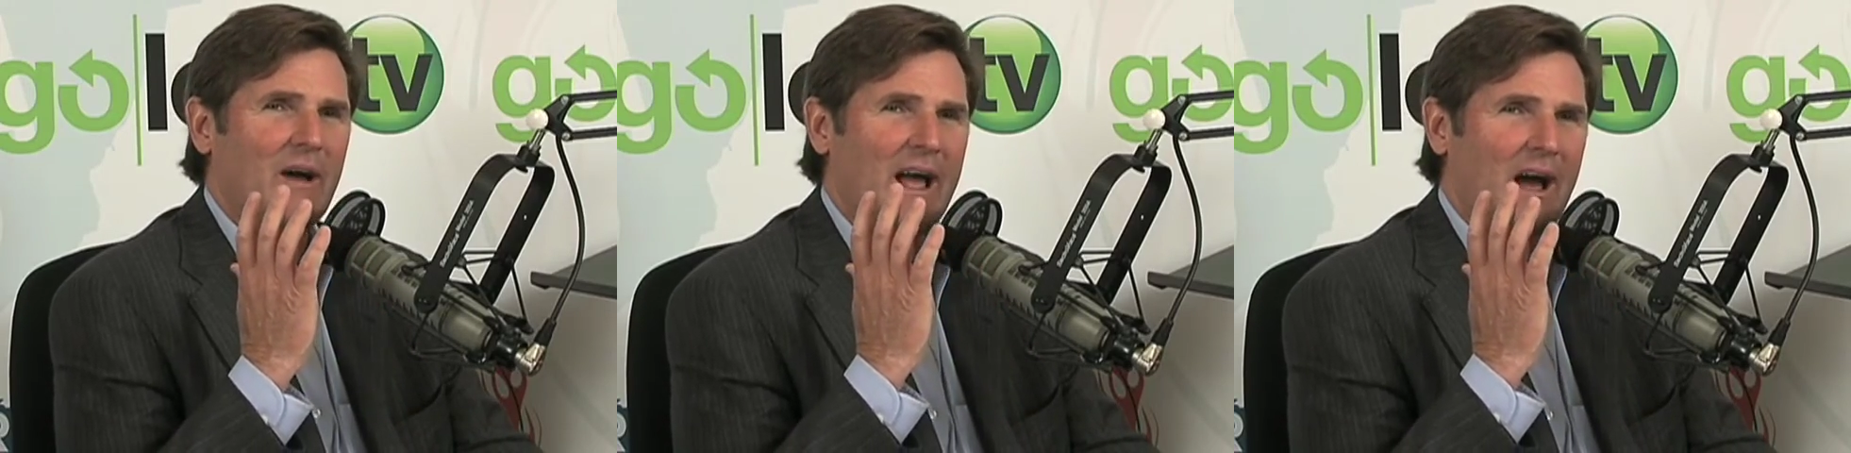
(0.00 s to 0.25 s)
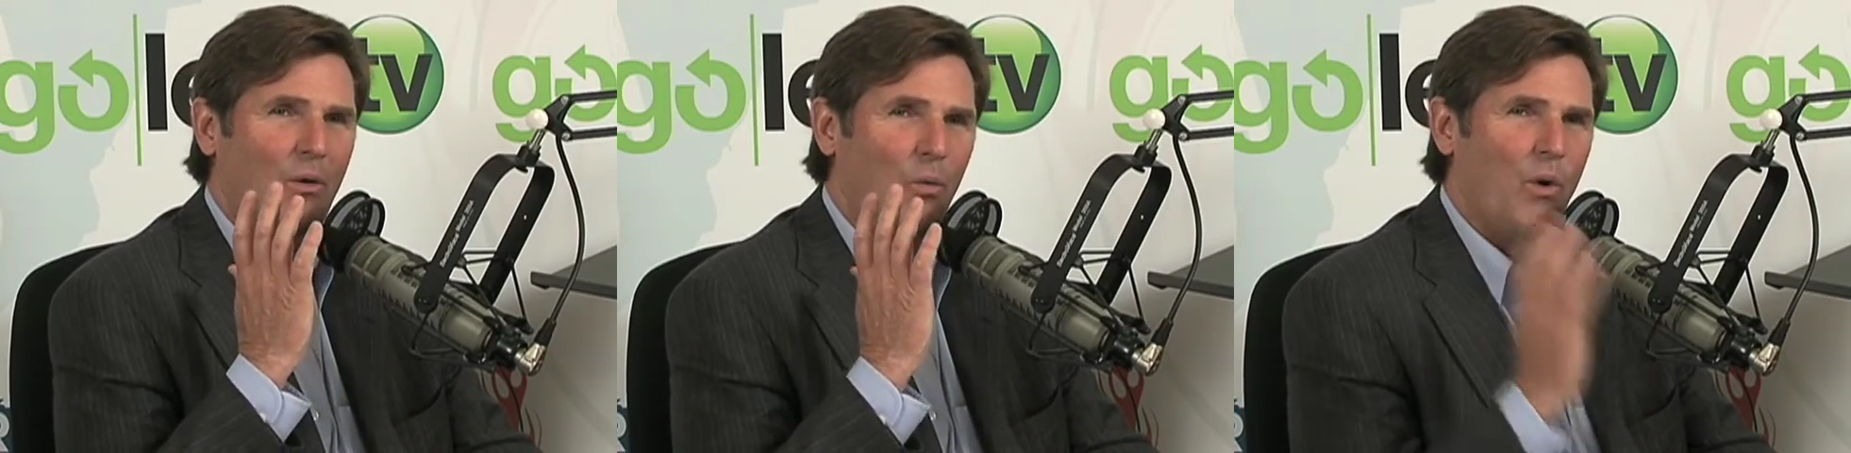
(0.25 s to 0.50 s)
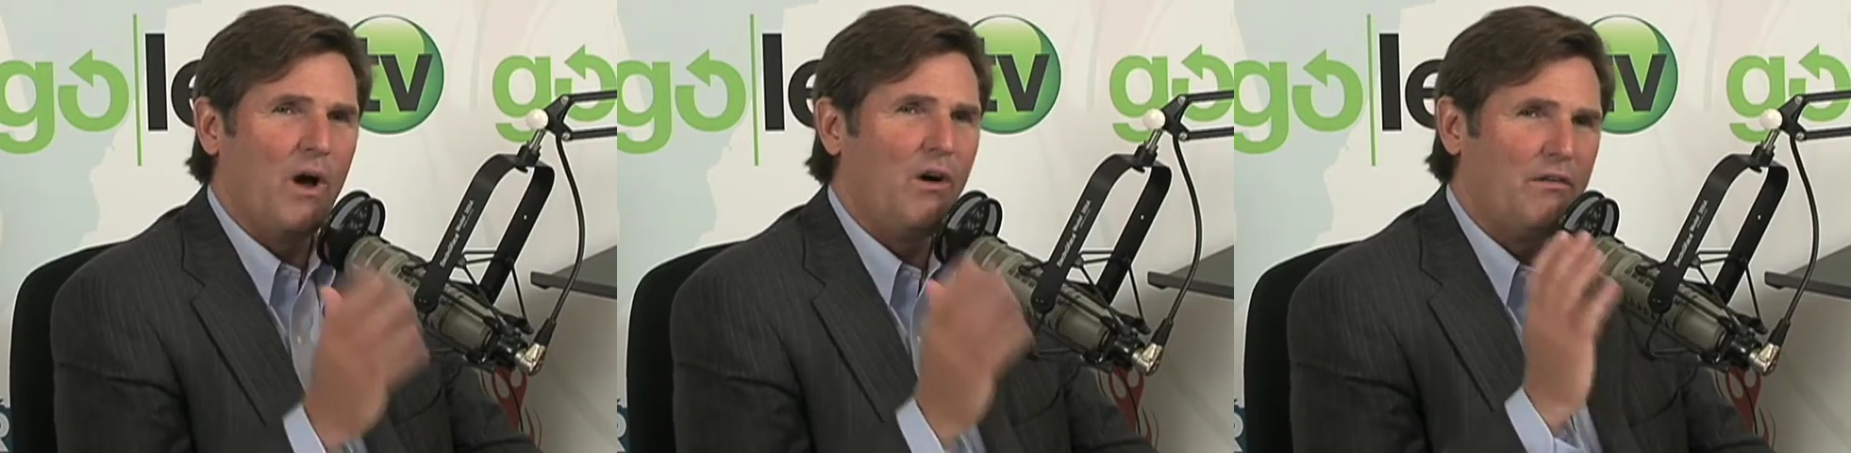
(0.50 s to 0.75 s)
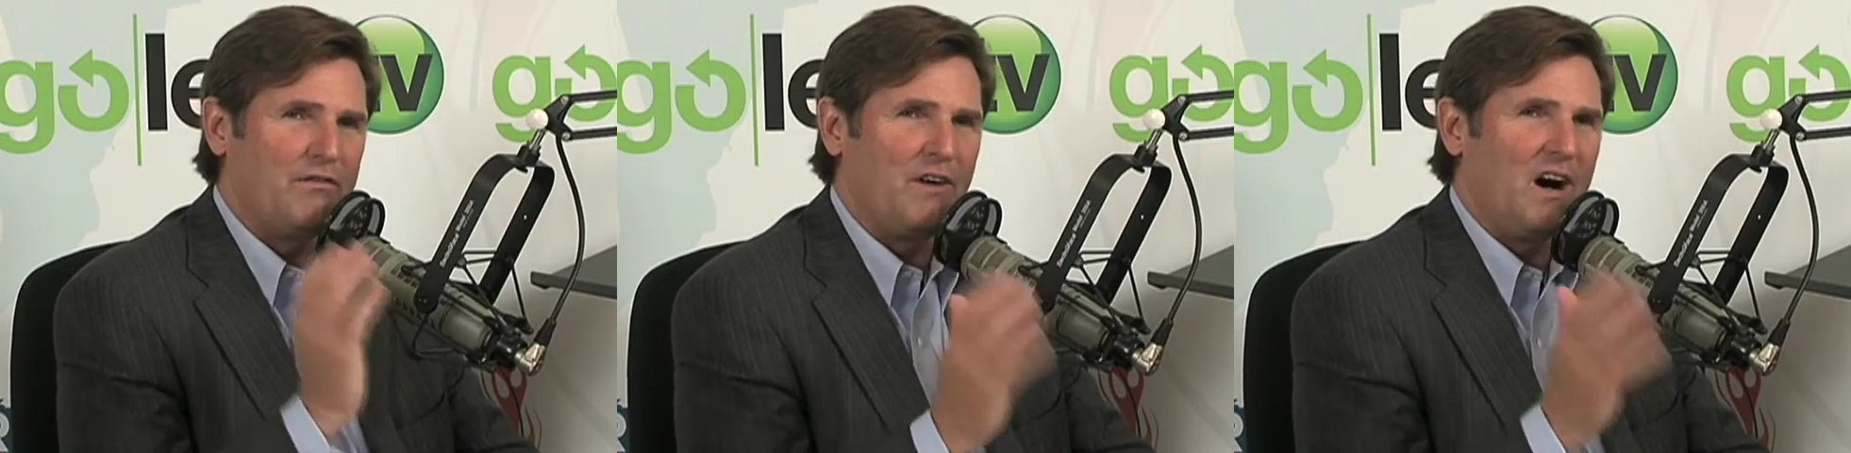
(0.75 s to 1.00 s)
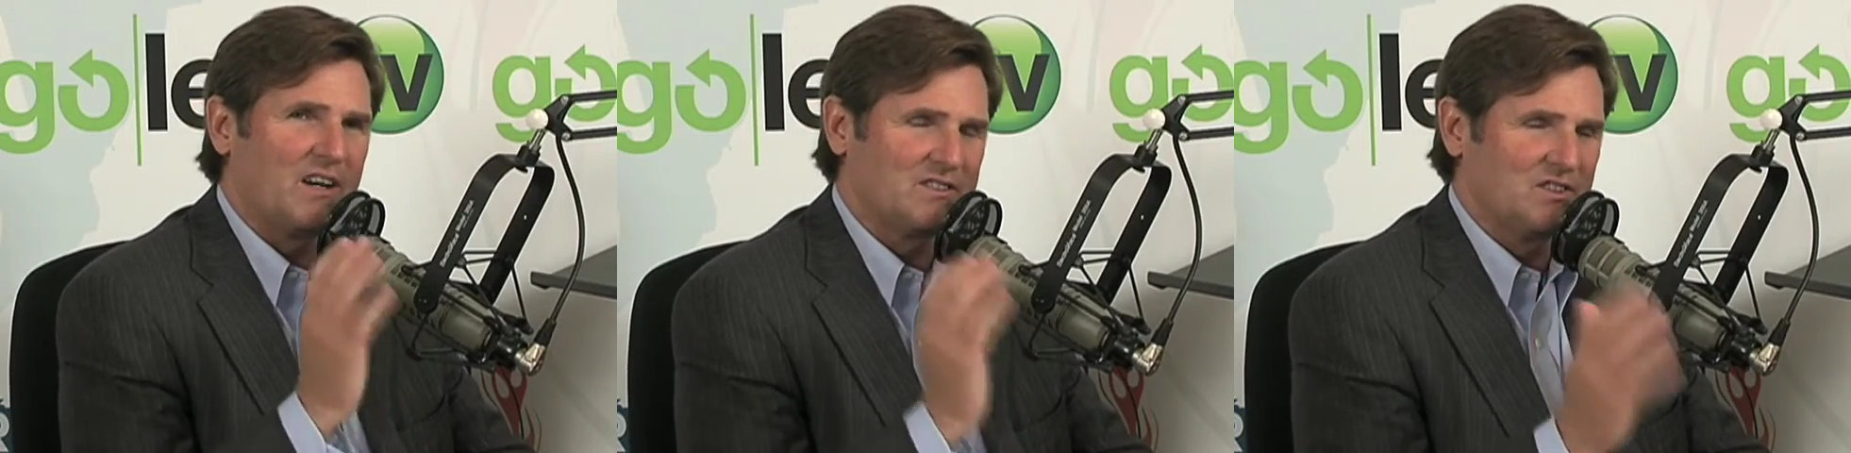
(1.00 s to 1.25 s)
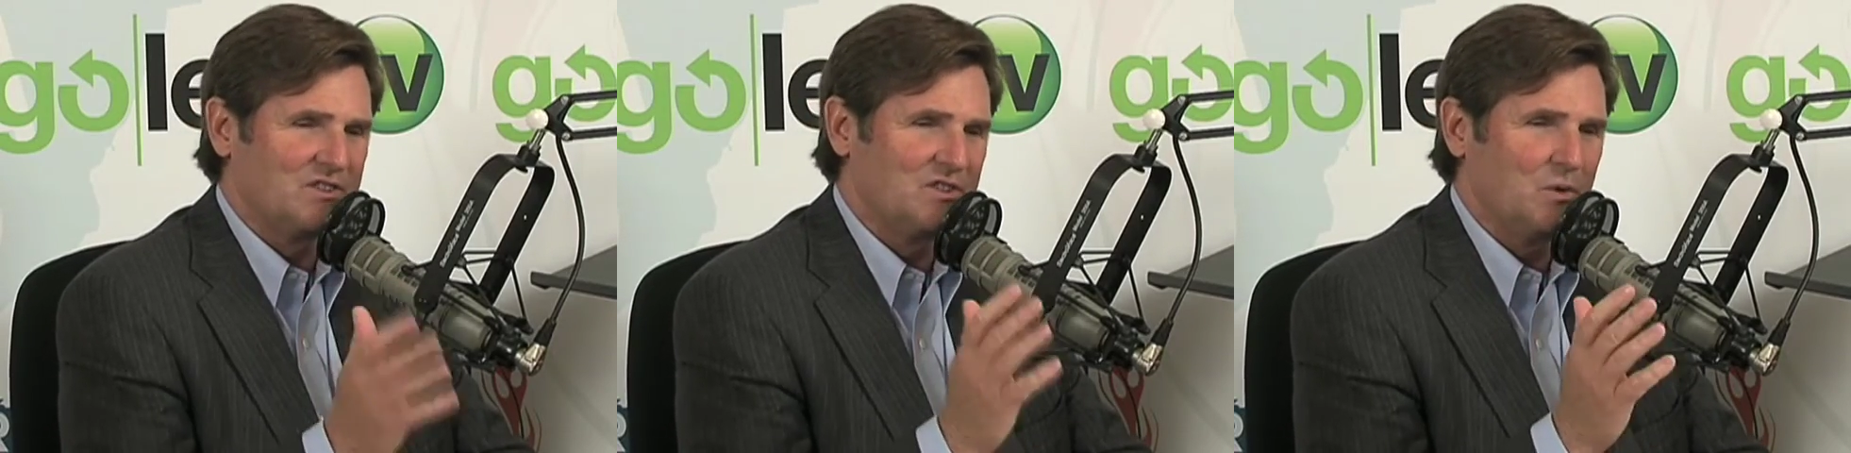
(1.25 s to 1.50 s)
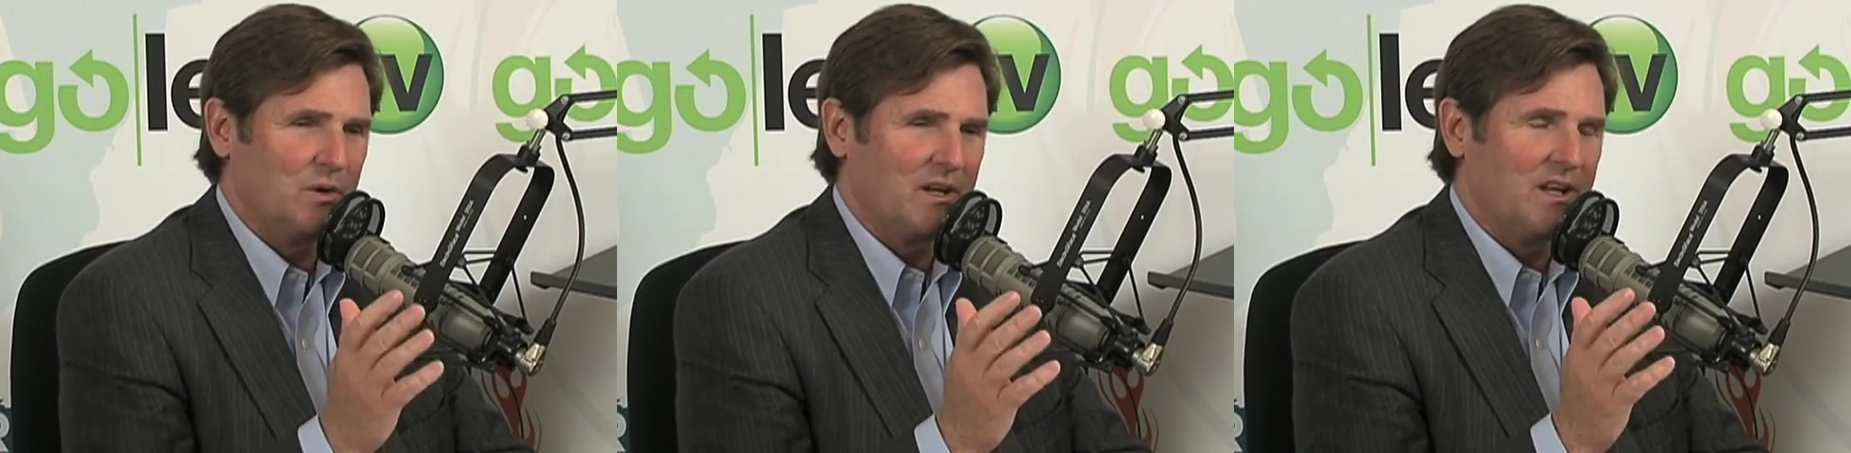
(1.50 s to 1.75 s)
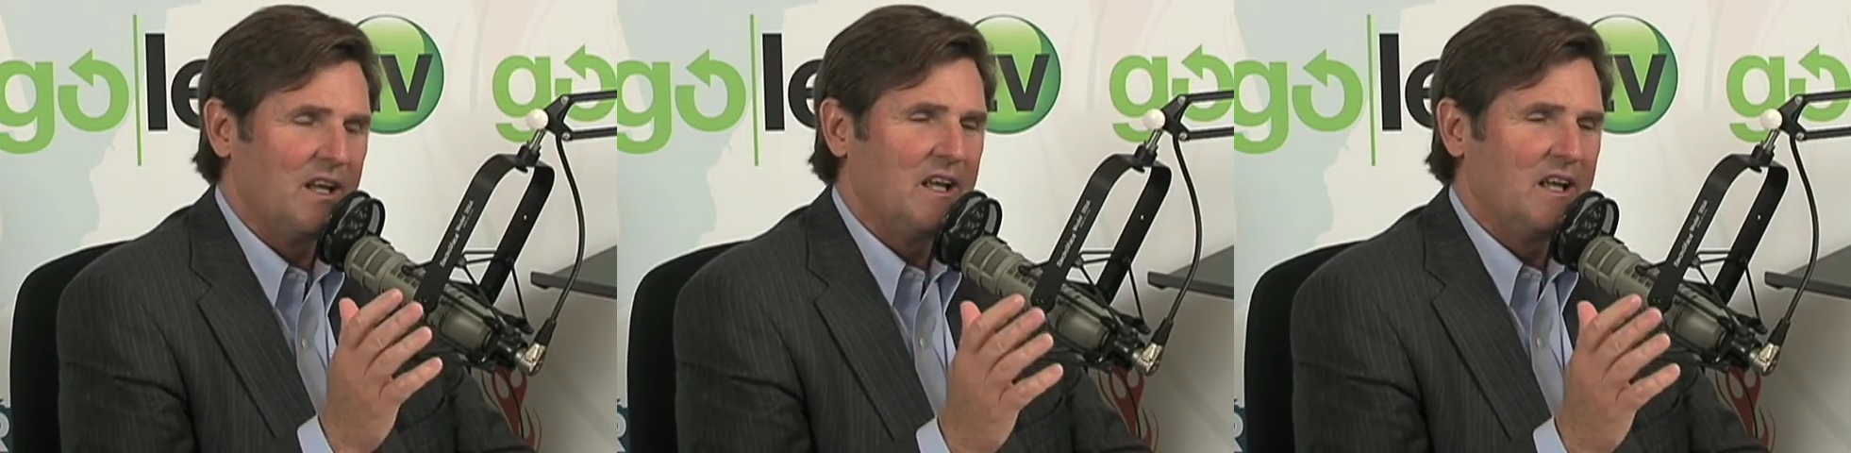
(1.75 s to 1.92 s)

how well Fox is doing.